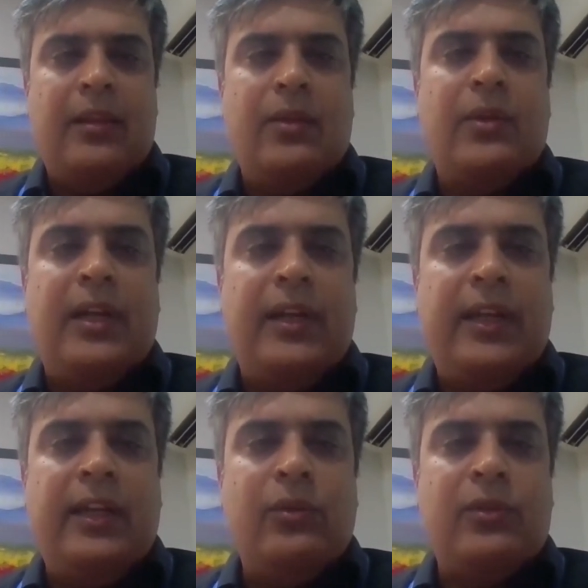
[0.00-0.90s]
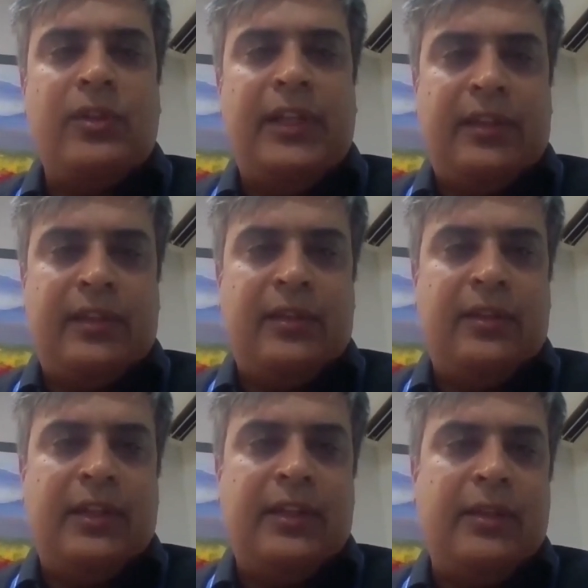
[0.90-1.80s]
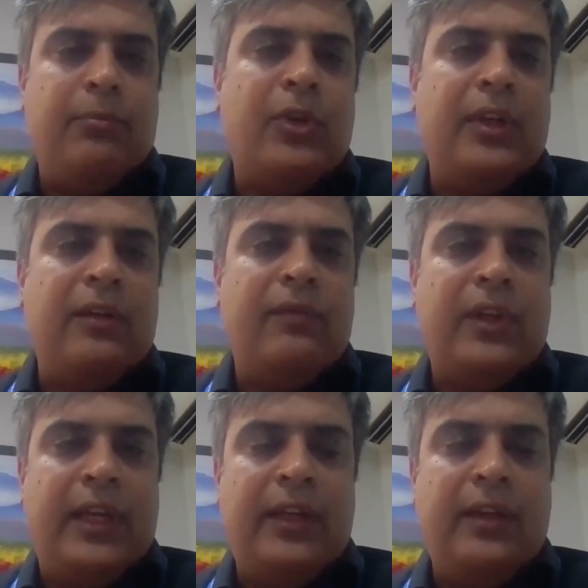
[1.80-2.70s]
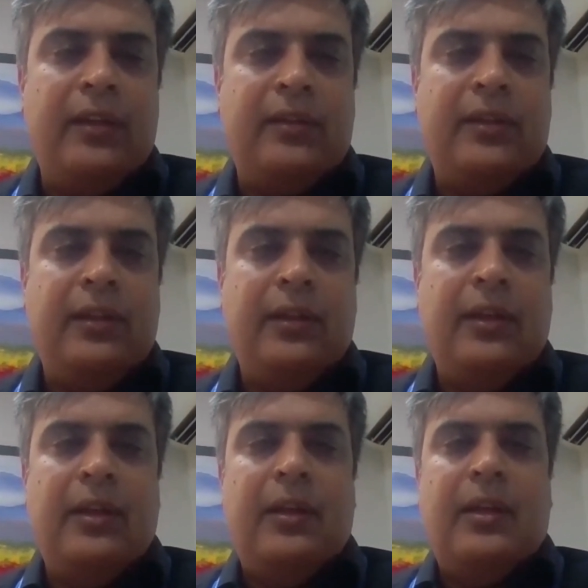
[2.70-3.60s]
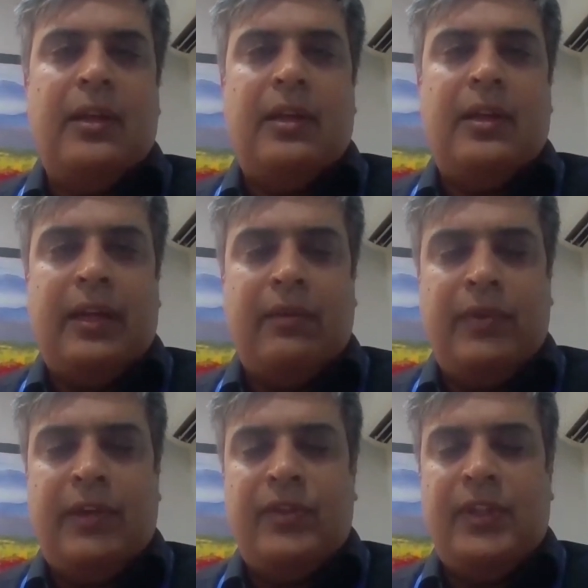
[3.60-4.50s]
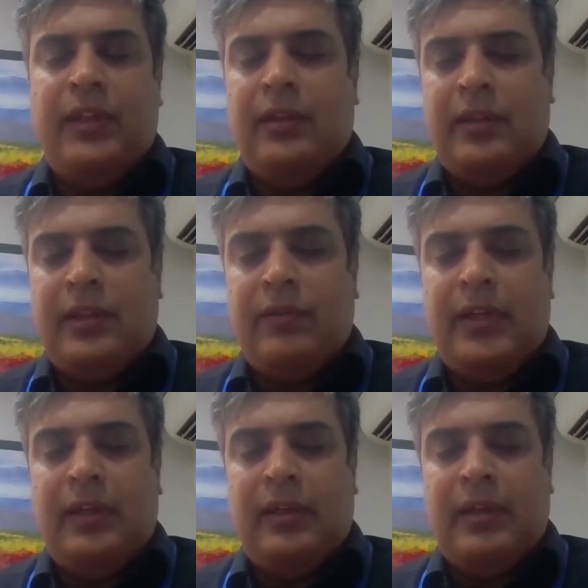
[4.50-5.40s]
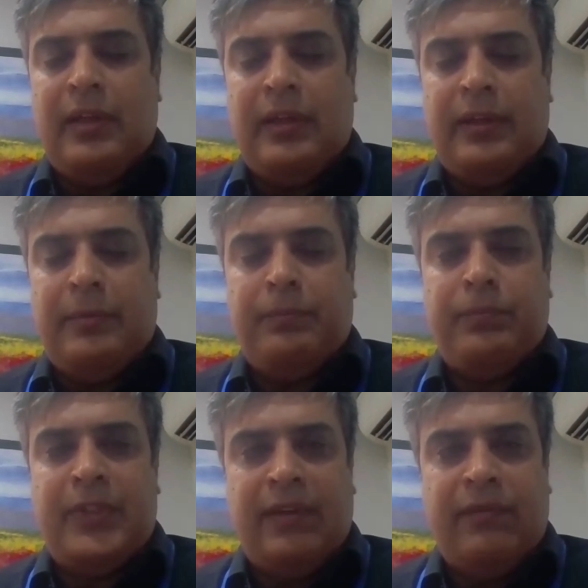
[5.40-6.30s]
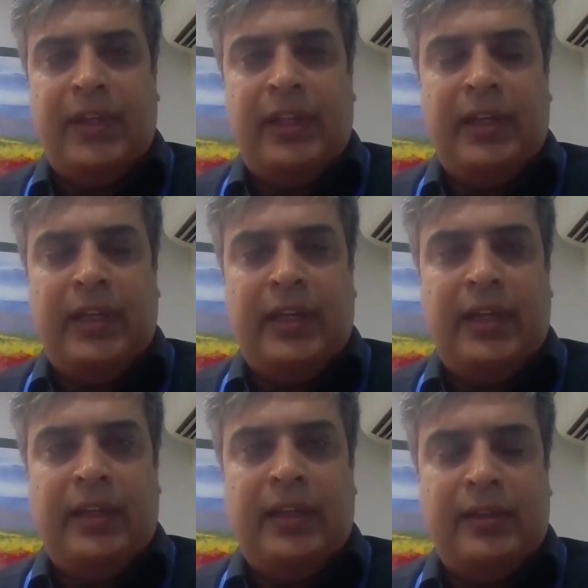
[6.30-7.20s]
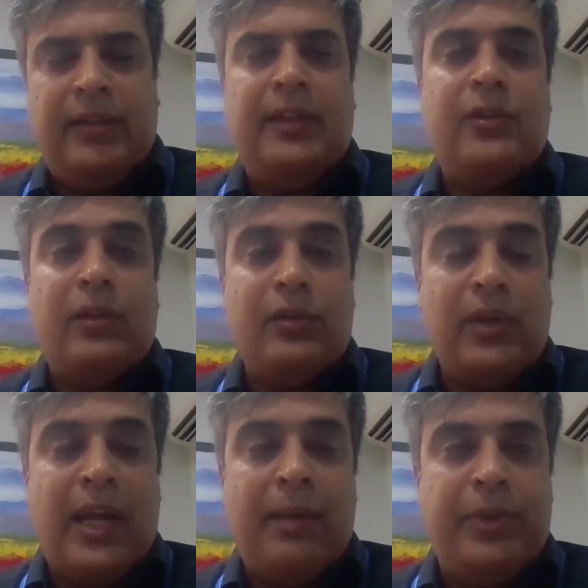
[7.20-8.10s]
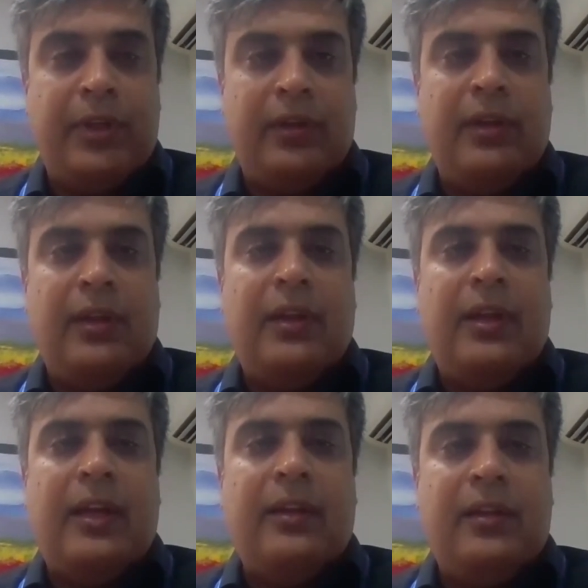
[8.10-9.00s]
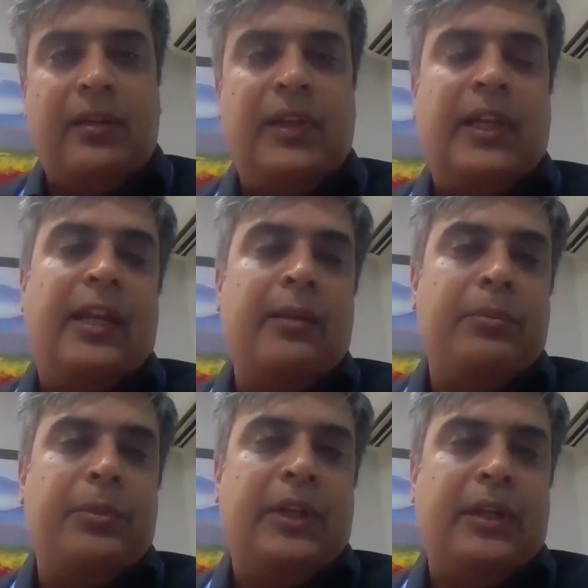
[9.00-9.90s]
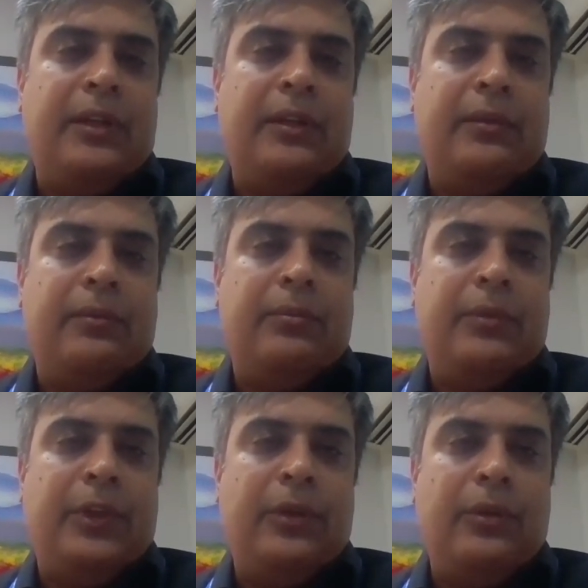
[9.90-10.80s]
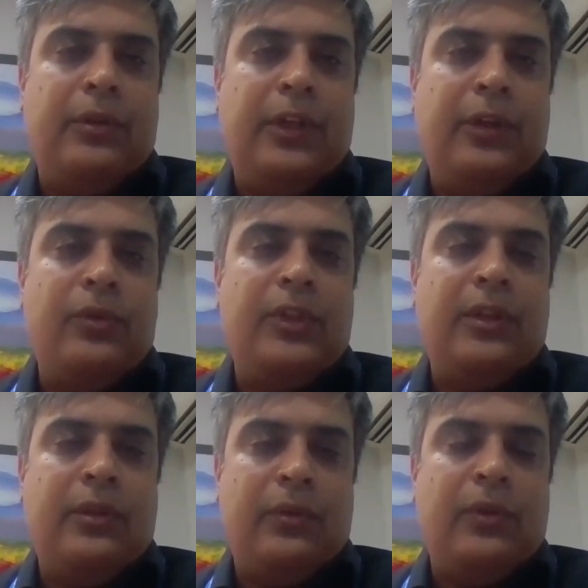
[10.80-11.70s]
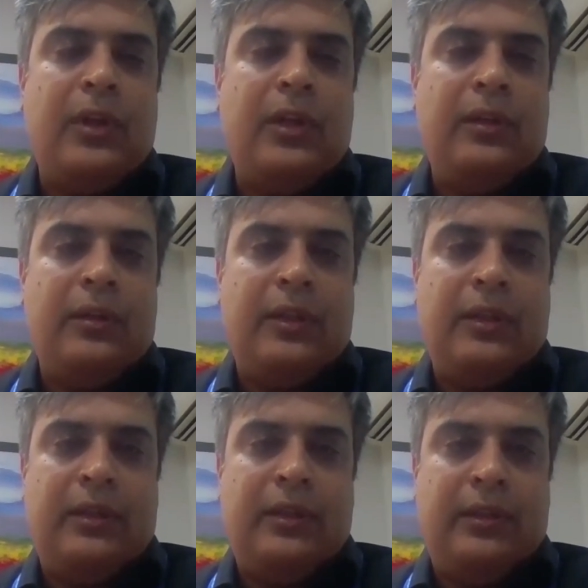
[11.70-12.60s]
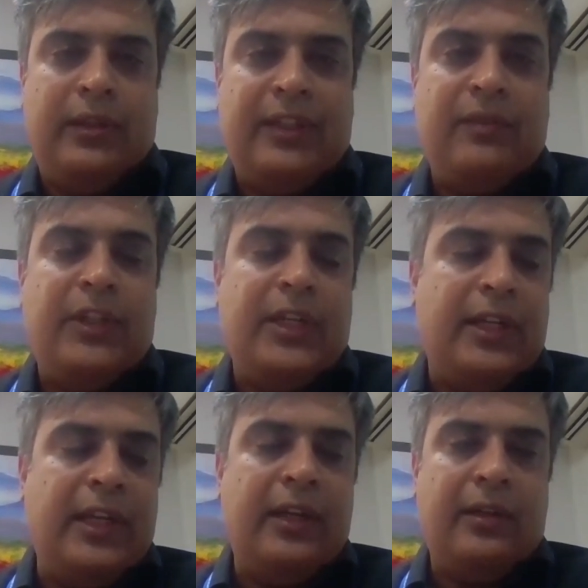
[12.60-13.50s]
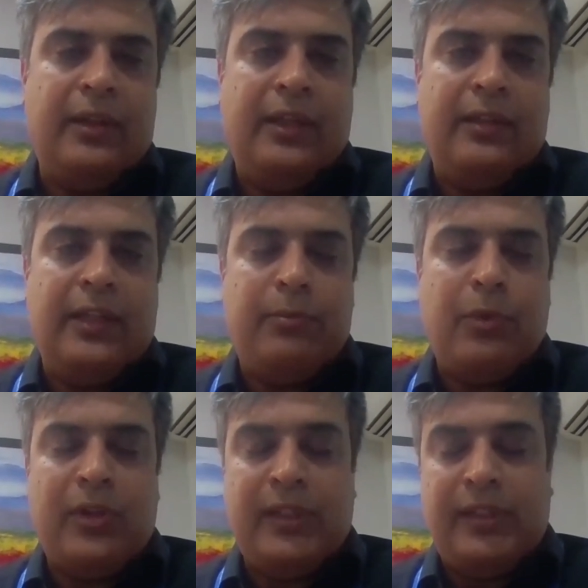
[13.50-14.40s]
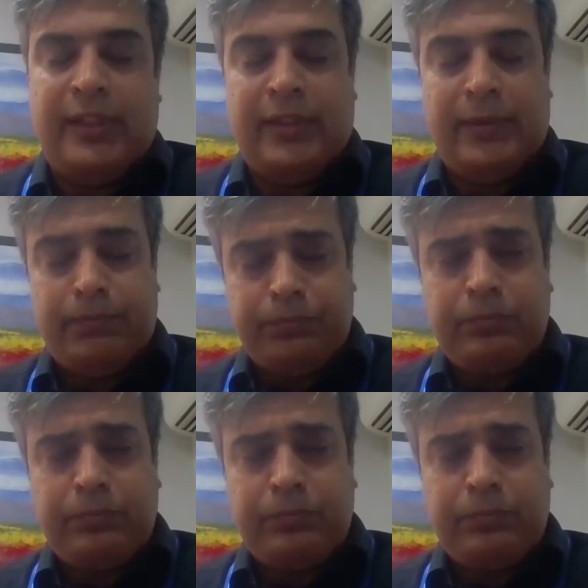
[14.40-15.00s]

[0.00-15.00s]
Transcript: Now, containing those risks is important for any industry. Uh, and we have seen several uh, um, safety related incidents also happen. And this will help uh, you know, reduce the overall uh, risk which are there in such processes.